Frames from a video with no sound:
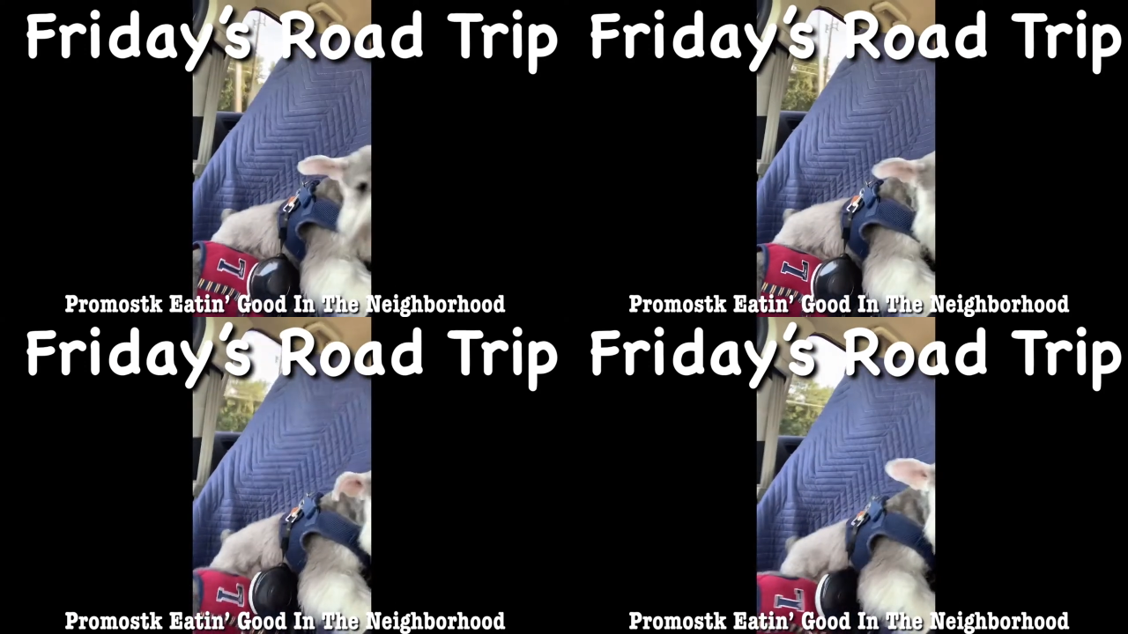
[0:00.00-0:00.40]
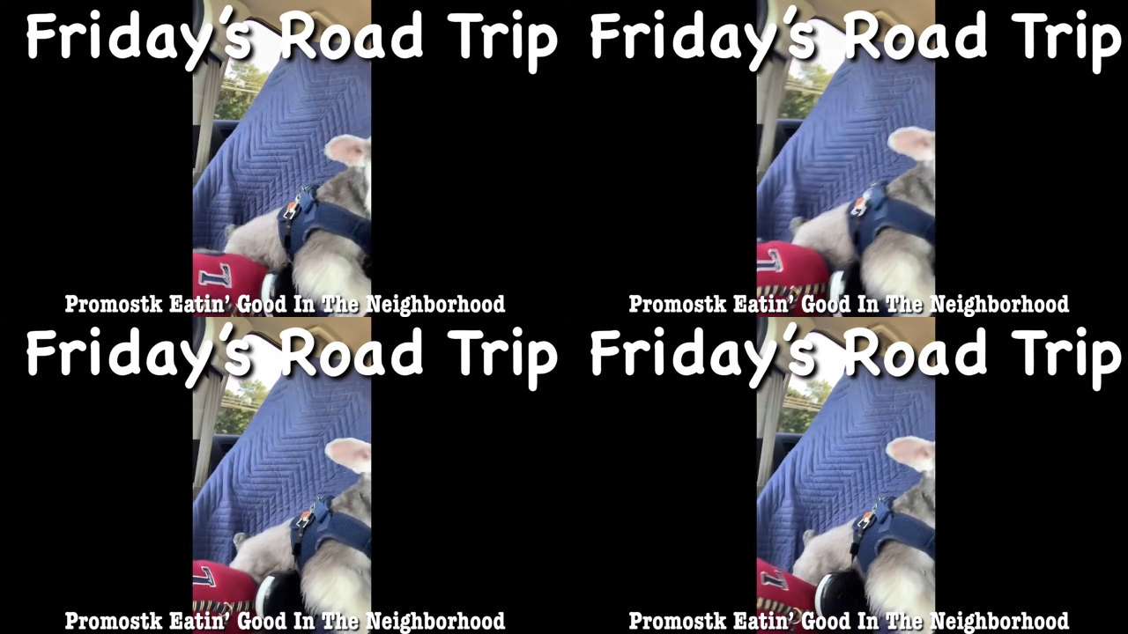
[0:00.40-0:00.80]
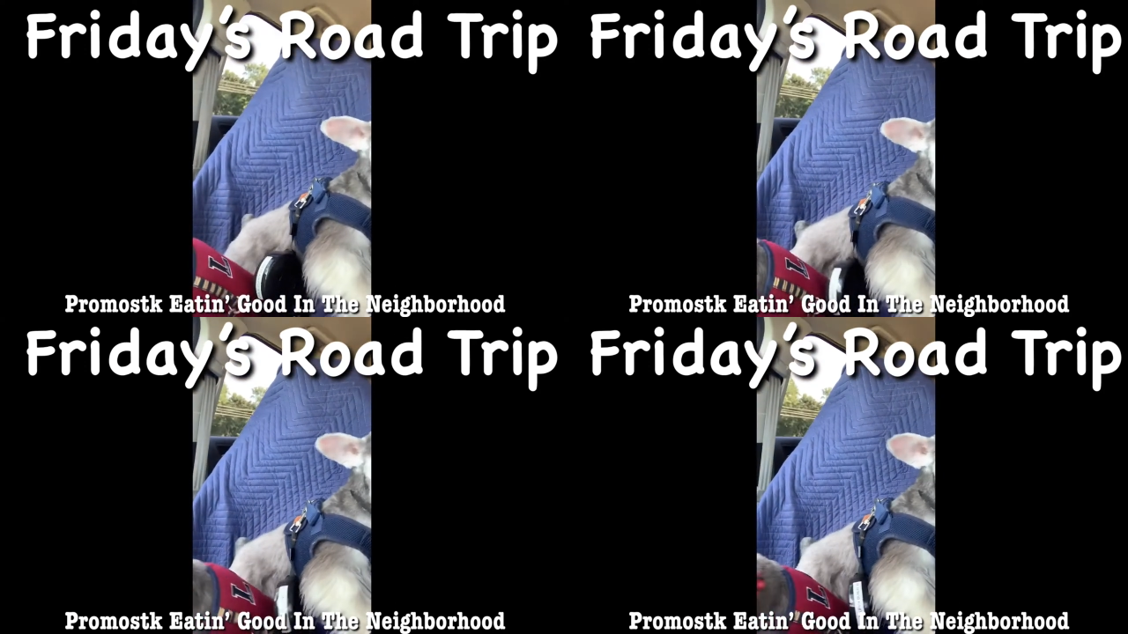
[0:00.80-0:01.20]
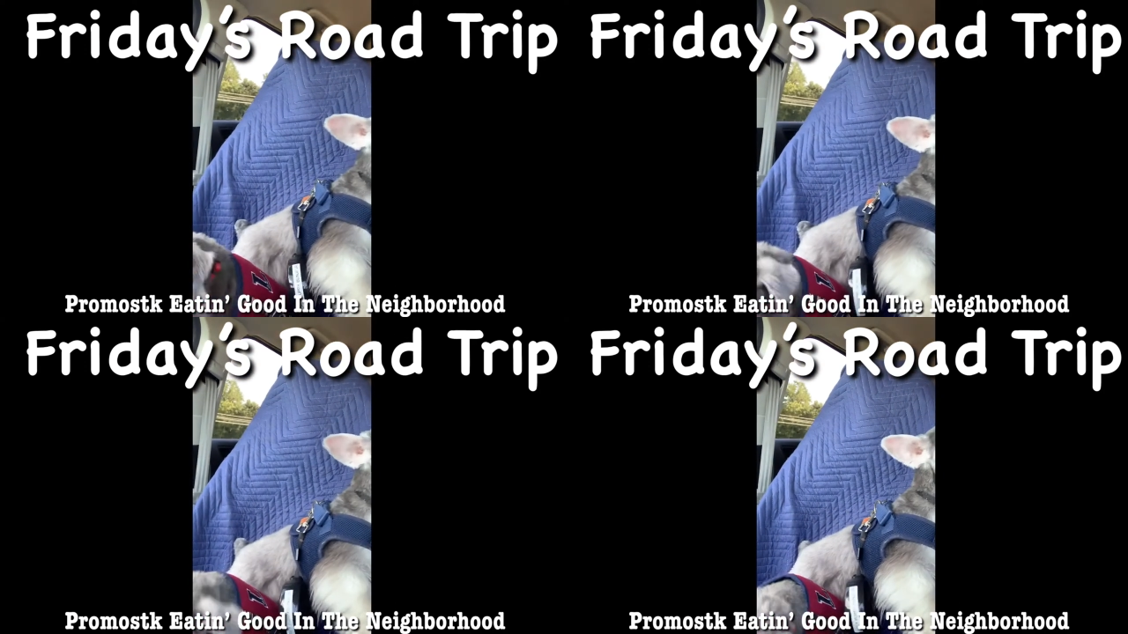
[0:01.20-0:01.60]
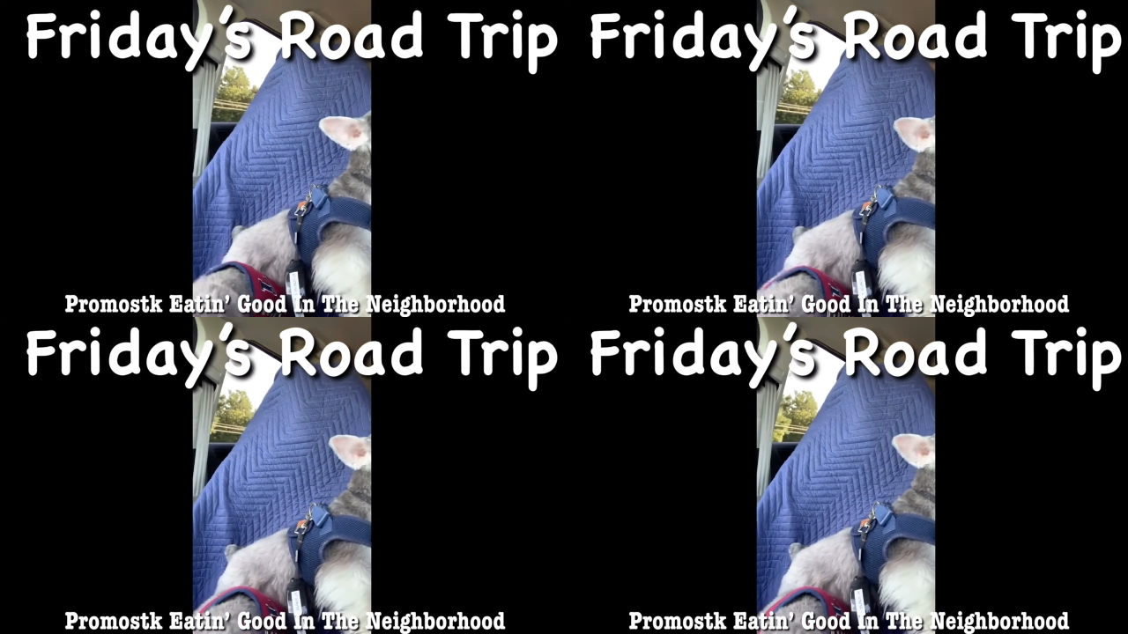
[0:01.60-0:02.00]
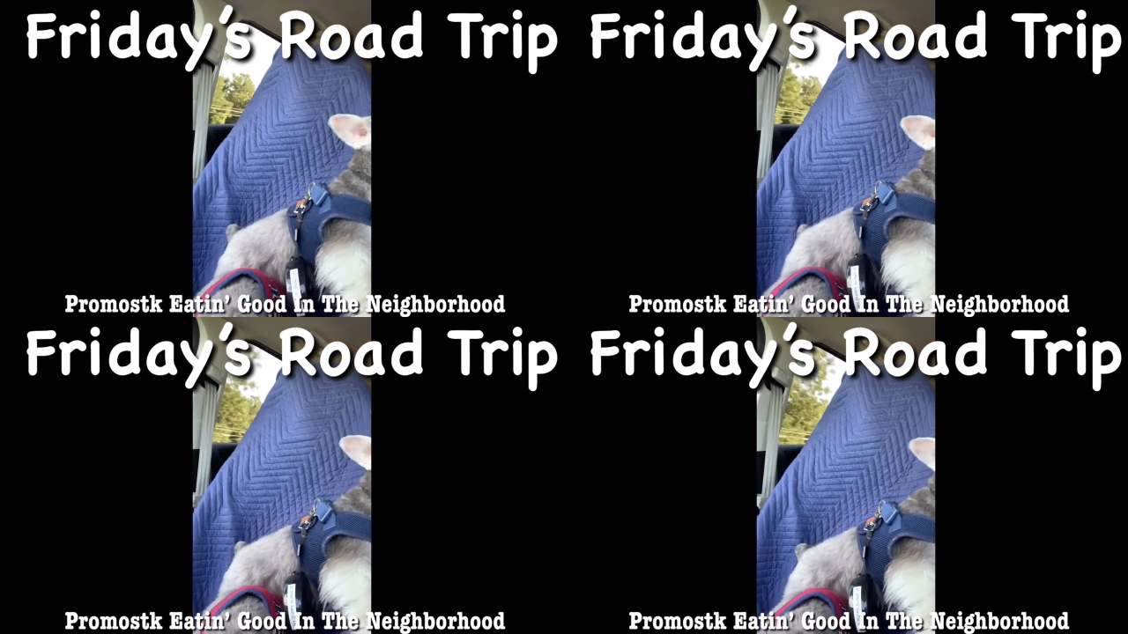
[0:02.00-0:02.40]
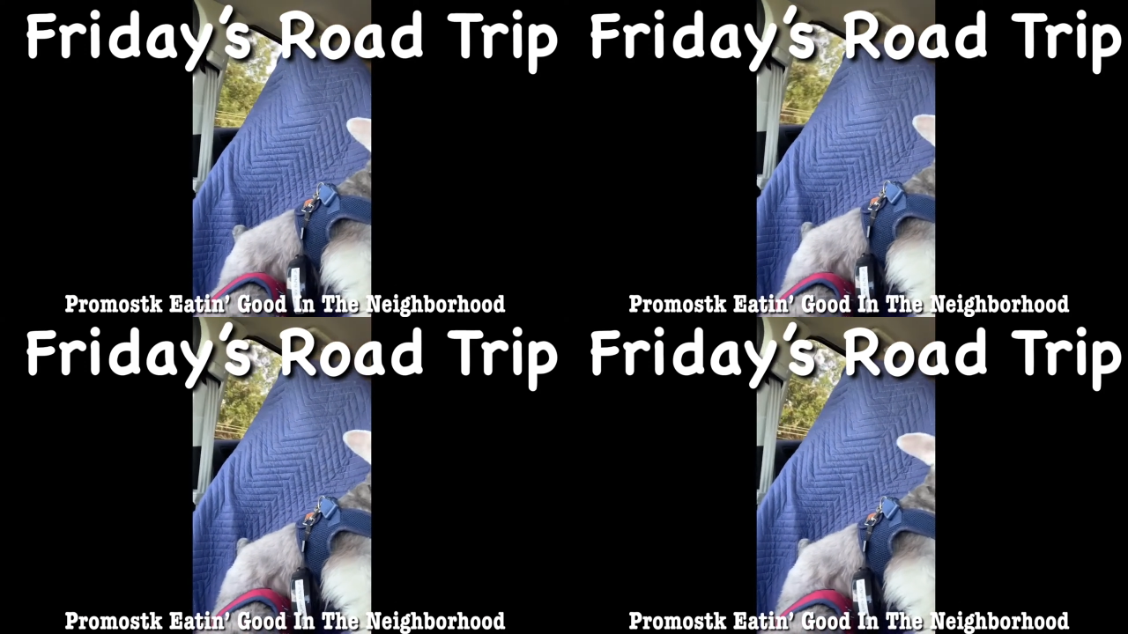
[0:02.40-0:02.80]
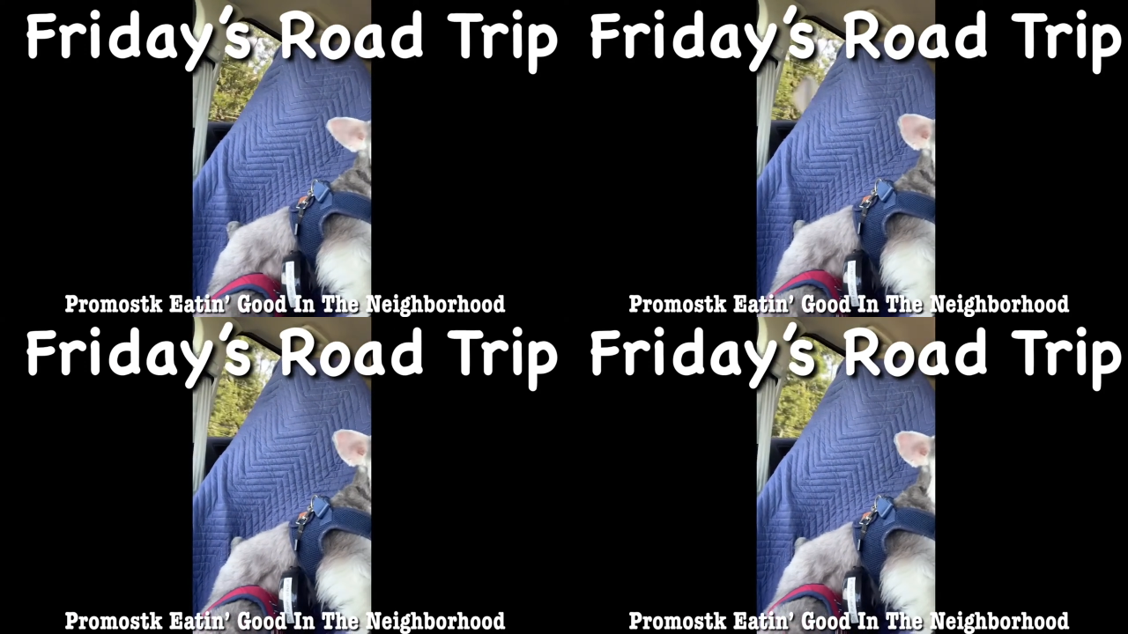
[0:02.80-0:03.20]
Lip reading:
(no speaker visible)